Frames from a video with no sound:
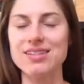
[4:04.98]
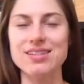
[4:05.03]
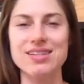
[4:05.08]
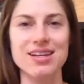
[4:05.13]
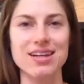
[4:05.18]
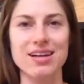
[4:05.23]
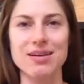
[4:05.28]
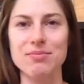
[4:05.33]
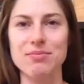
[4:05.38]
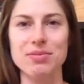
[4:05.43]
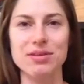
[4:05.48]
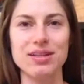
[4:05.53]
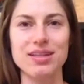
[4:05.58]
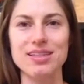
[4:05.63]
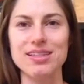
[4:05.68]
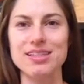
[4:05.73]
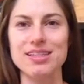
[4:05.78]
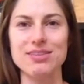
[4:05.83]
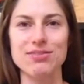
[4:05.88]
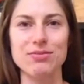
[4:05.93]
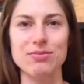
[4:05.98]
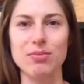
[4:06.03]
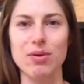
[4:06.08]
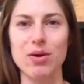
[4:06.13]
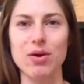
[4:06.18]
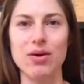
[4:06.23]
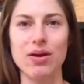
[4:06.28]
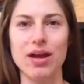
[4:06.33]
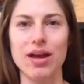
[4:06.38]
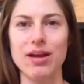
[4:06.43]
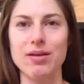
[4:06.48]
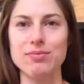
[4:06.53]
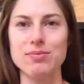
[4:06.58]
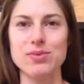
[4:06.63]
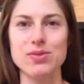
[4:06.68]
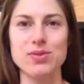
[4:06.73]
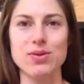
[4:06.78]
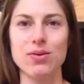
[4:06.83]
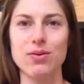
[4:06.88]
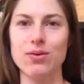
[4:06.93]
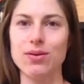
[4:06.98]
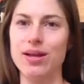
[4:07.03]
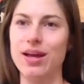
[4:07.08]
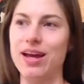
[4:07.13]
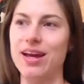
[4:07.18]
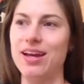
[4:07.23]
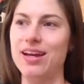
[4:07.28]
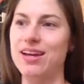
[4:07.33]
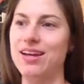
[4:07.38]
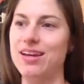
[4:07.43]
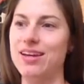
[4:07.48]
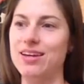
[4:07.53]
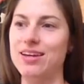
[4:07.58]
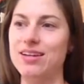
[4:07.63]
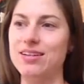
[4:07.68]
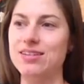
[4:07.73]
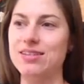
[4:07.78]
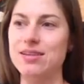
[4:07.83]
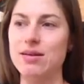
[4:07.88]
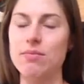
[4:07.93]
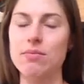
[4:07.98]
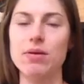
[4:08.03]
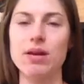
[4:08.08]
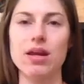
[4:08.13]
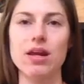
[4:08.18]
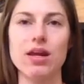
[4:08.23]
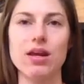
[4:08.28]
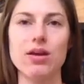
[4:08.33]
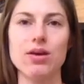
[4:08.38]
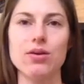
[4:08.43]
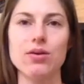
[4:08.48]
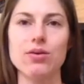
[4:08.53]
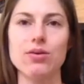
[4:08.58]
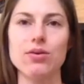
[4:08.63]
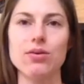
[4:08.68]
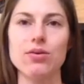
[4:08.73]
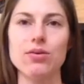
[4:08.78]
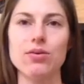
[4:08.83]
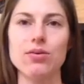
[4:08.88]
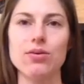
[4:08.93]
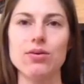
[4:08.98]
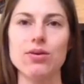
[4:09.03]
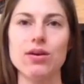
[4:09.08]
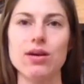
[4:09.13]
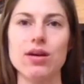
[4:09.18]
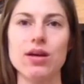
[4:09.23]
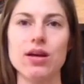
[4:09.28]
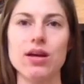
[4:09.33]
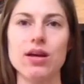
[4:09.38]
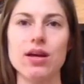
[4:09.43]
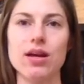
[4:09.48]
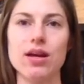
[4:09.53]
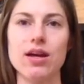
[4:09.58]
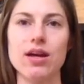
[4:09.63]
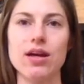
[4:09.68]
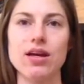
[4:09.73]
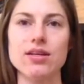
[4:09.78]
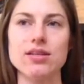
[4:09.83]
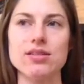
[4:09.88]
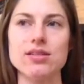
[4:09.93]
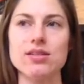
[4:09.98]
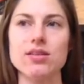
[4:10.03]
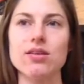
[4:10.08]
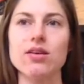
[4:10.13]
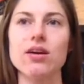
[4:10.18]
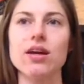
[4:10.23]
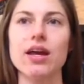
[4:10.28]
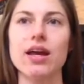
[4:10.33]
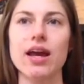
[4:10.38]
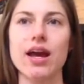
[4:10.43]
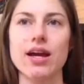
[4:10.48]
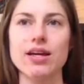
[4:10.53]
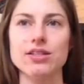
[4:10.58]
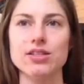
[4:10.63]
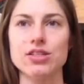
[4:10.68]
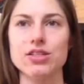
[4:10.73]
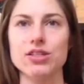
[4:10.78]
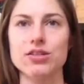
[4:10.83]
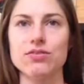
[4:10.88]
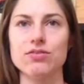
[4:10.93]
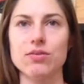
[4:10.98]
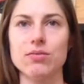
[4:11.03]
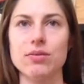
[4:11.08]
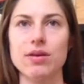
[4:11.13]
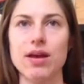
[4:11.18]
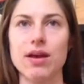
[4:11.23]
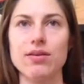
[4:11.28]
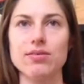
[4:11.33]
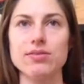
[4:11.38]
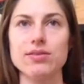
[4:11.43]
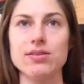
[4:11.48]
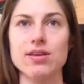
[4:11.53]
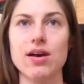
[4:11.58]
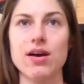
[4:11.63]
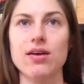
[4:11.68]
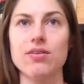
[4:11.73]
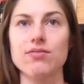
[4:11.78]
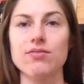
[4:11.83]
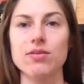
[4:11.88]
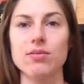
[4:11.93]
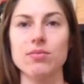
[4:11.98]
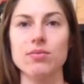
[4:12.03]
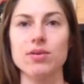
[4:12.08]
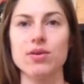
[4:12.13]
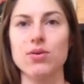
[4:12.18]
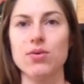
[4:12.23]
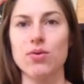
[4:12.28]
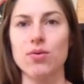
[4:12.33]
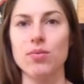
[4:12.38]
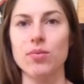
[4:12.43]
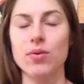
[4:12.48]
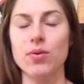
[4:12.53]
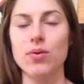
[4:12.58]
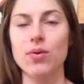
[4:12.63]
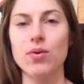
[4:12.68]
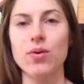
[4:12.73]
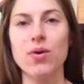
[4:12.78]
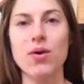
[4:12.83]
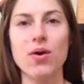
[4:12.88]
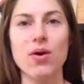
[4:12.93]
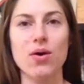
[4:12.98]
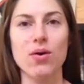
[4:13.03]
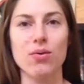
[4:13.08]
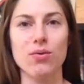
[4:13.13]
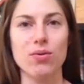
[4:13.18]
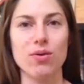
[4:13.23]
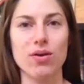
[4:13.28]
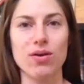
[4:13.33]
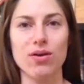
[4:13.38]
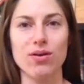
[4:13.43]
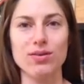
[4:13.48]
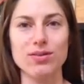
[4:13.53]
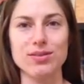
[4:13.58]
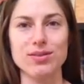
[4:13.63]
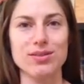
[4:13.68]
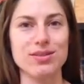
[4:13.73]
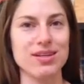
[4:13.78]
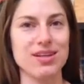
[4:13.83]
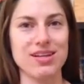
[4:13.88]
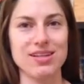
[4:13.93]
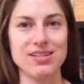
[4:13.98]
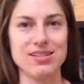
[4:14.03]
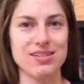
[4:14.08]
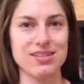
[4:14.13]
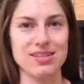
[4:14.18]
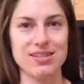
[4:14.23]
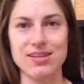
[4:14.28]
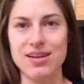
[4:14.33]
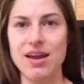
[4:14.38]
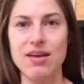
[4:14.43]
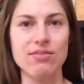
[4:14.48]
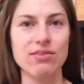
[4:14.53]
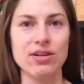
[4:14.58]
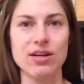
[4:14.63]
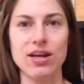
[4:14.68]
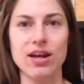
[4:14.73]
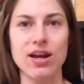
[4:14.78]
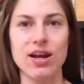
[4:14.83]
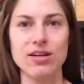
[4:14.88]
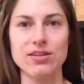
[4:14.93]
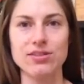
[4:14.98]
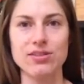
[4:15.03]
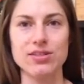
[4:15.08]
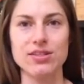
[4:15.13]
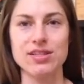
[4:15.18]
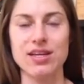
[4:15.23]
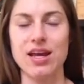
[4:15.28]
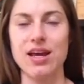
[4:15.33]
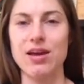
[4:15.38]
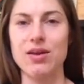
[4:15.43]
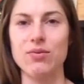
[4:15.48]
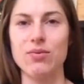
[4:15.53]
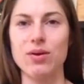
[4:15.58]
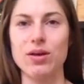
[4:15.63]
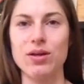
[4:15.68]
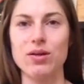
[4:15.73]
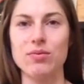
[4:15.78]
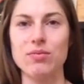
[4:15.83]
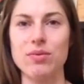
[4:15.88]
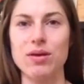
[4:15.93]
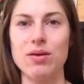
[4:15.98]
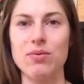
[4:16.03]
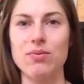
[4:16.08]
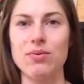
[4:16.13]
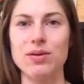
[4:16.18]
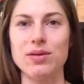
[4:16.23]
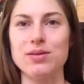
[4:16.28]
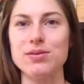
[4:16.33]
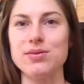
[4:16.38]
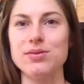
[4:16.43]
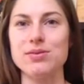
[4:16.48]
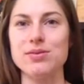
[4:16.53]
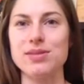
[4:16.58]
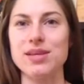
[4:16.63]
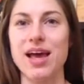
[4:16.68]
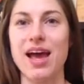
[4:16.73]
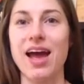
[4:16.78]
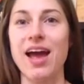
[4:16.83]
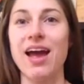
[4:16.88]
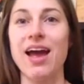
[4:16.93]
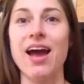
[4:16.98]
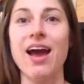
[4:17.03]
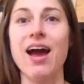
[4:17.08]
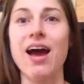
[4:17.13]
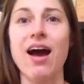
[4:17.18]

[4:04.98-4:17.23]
a completely different ball game. So, somebody who is looking at you from the outside, from the normal world, is never going to understand what you mean when you say,